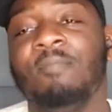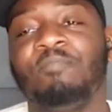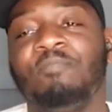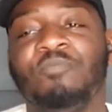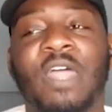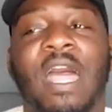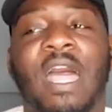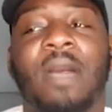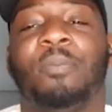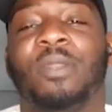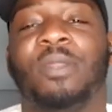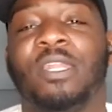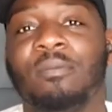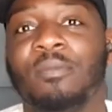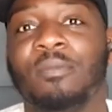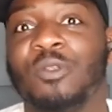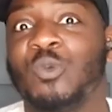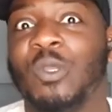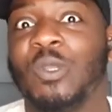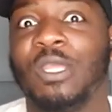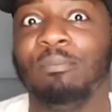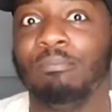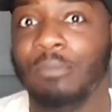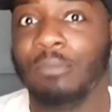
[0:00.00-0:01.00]
happening
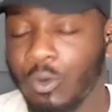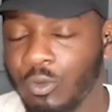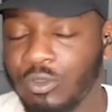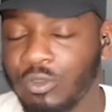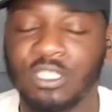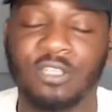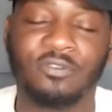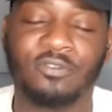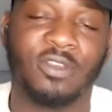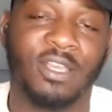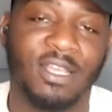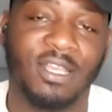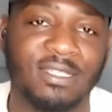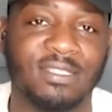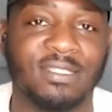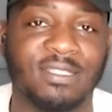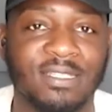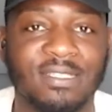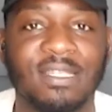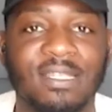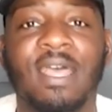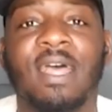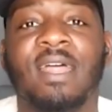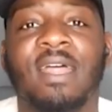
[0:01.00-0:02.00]
between
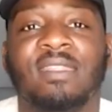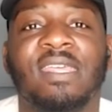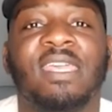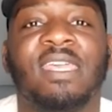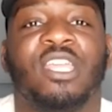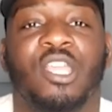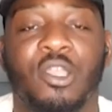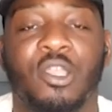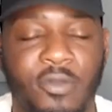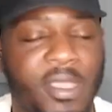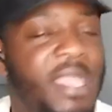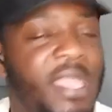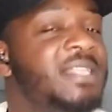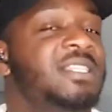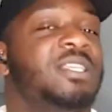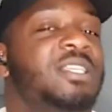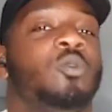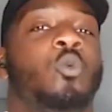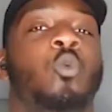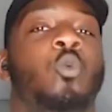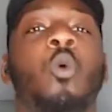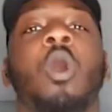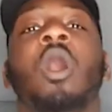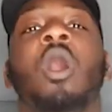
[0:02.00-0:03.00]
multiverses, they created
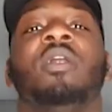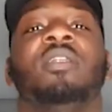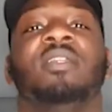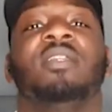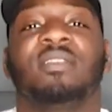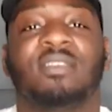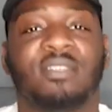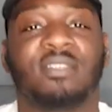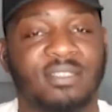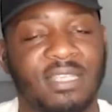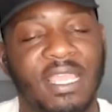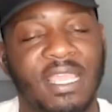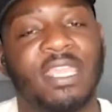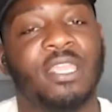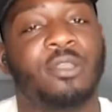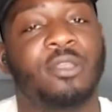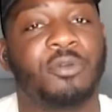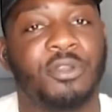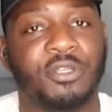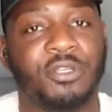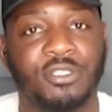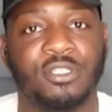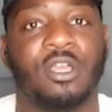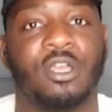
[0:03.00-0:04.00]
one
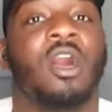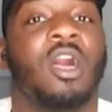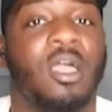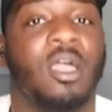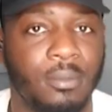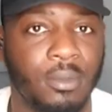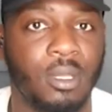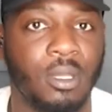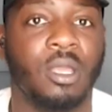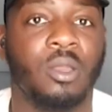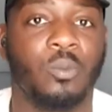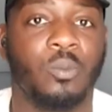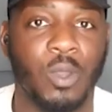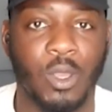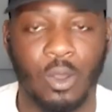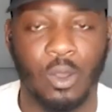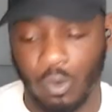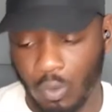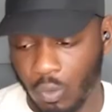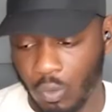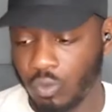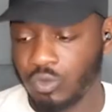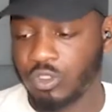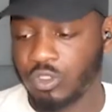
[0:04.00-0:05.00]
sacred timeline where
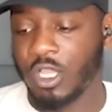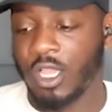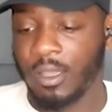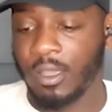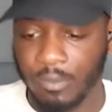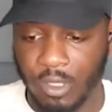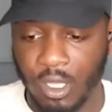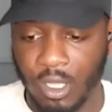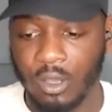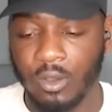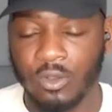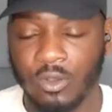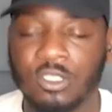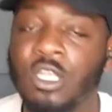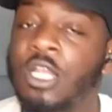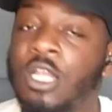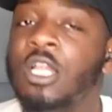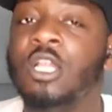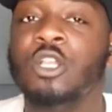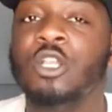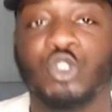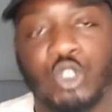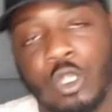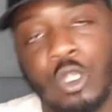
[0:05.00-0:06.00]
all time goes.
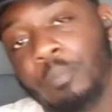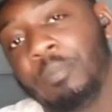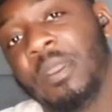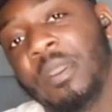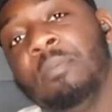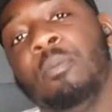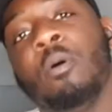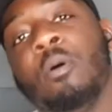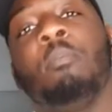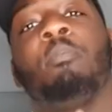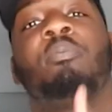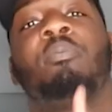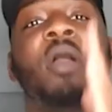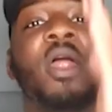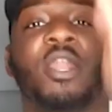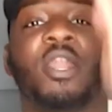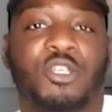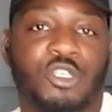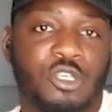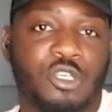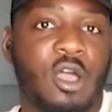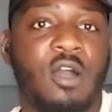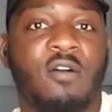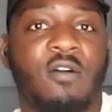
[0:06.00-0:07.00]
Some people
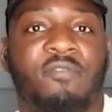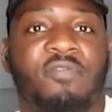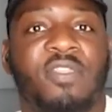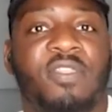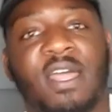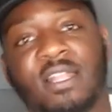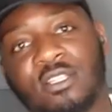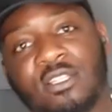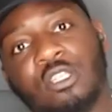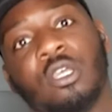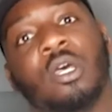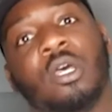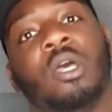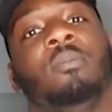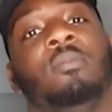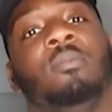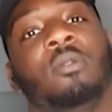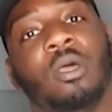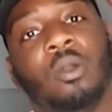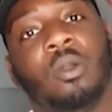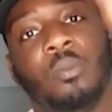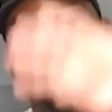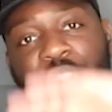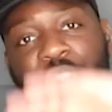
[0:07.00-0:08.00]
branch off that
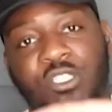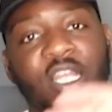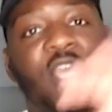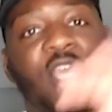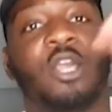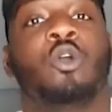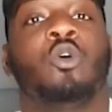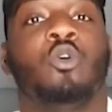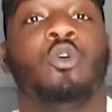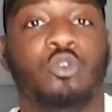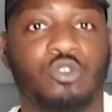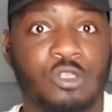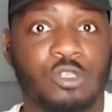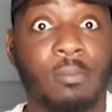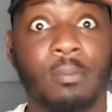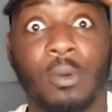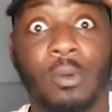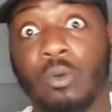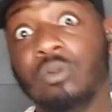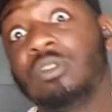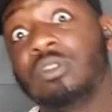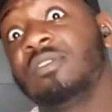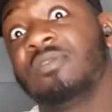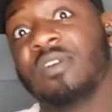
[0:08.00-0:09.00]
timeline, which then calls a
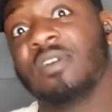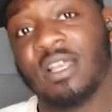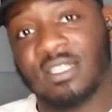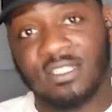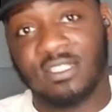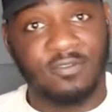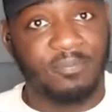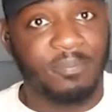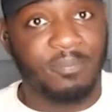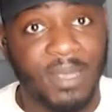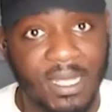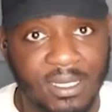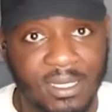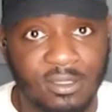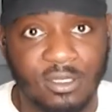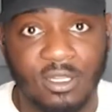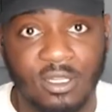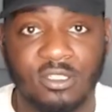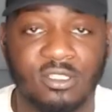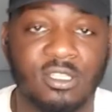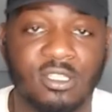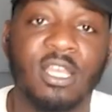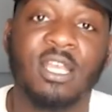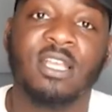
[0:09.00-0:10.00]
multiverse of
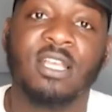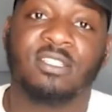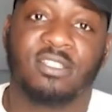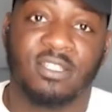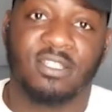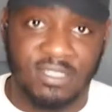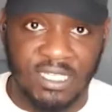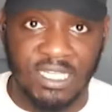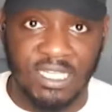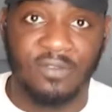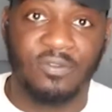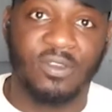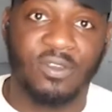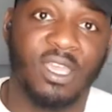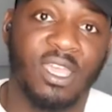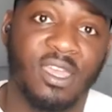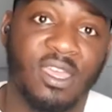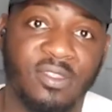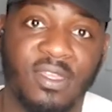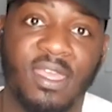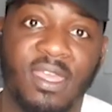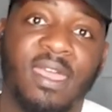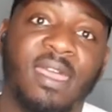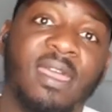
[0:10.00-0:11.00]
madness. So the TVA
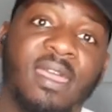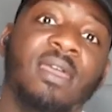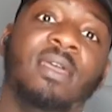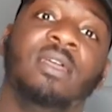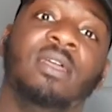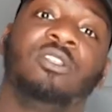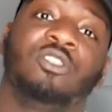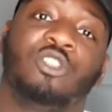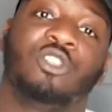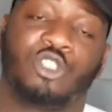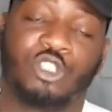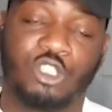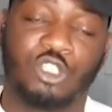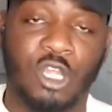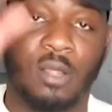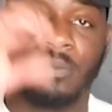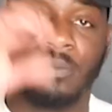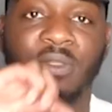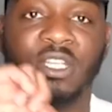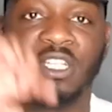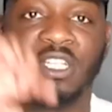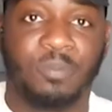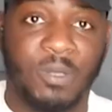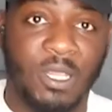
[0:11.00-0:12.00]
are there to stop
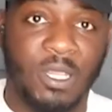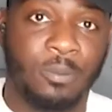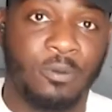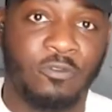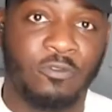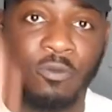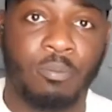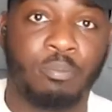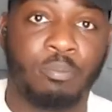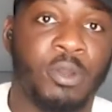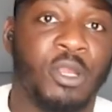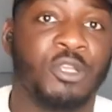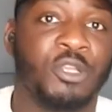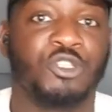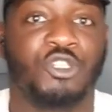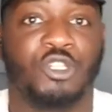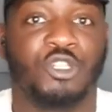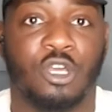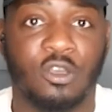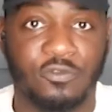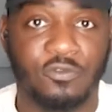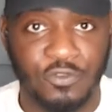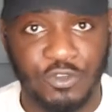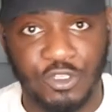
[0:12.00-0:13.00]
these people from branching
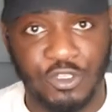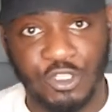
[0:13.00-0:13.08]
off and